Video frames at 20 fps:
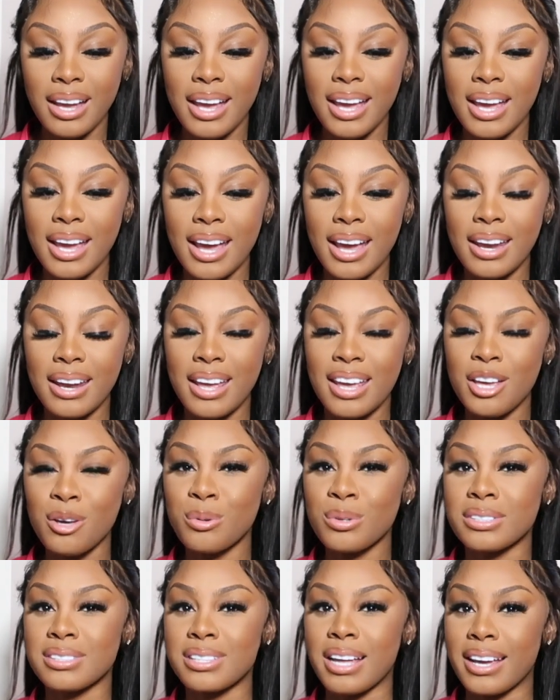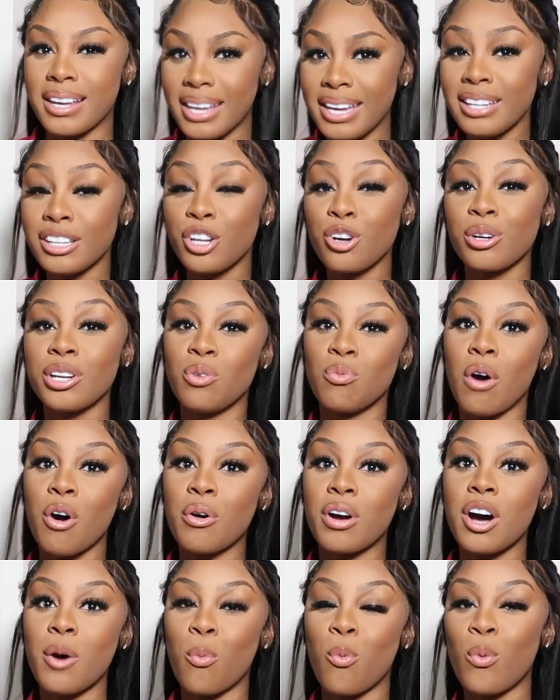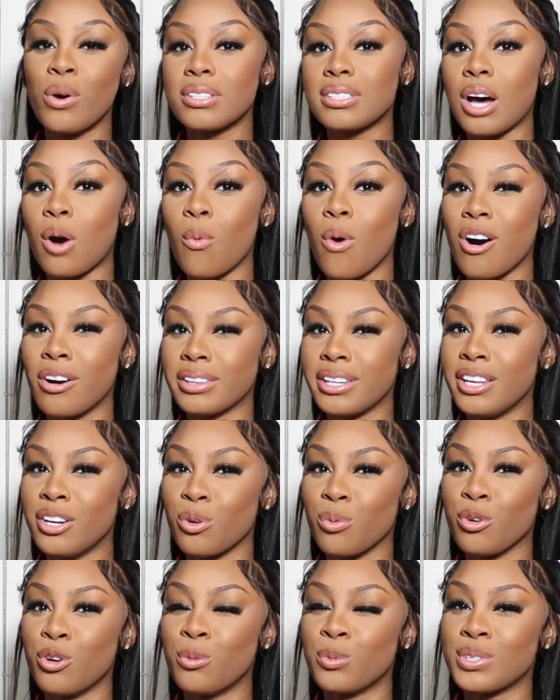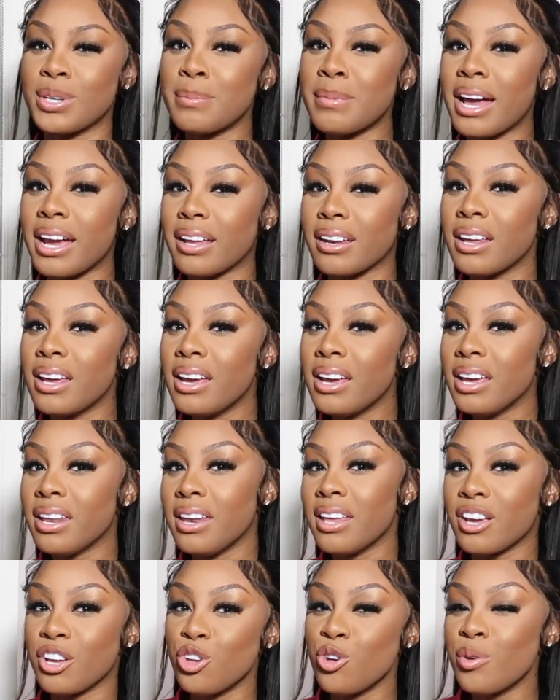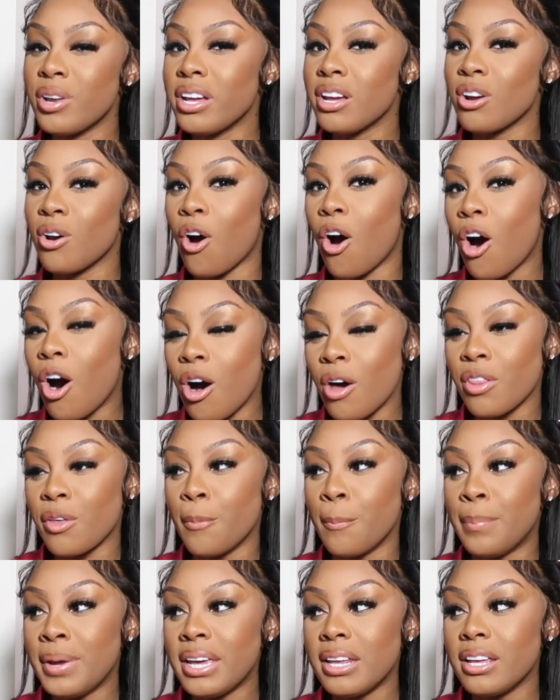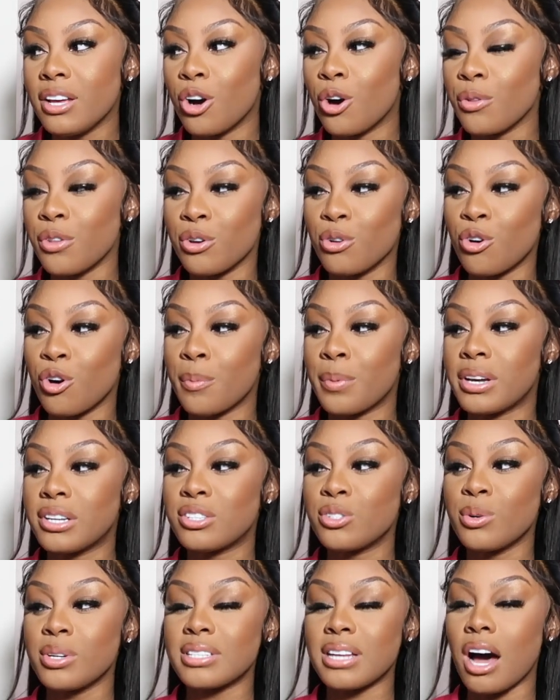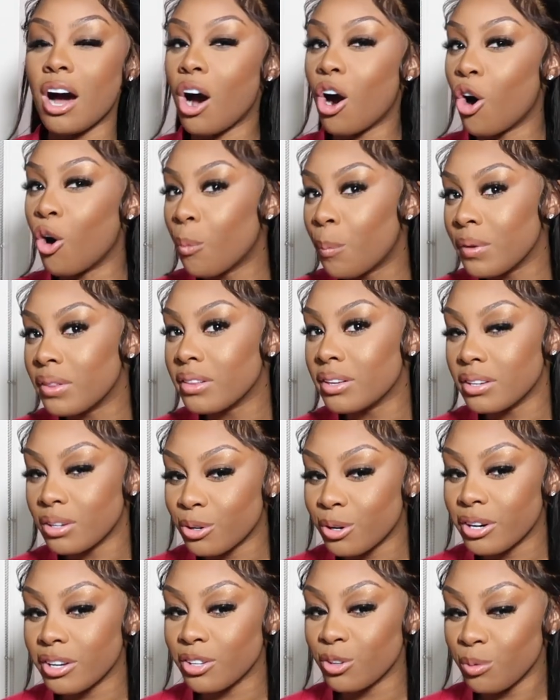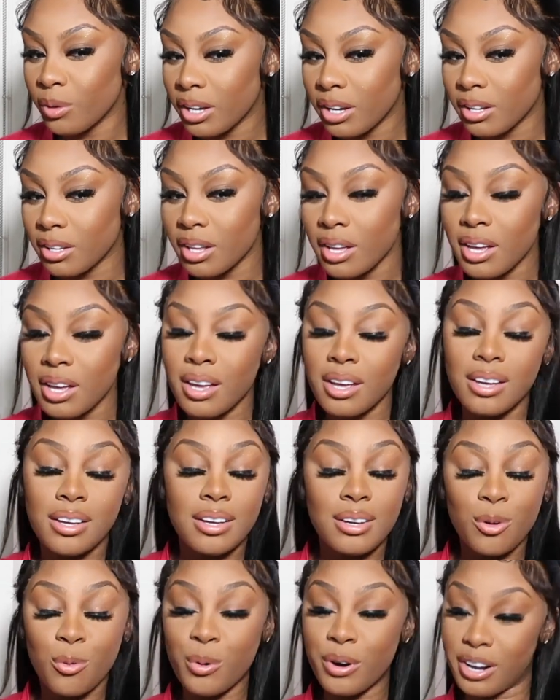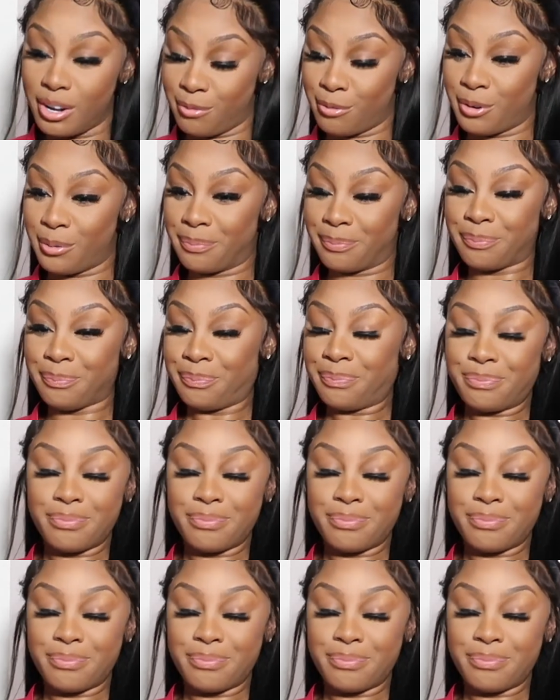And he was like, he literally woke up once I walked in the room. So I'm like, nigga, you didn't hear all the beating on the door. But as soon as I opened the door, you hear, whatever.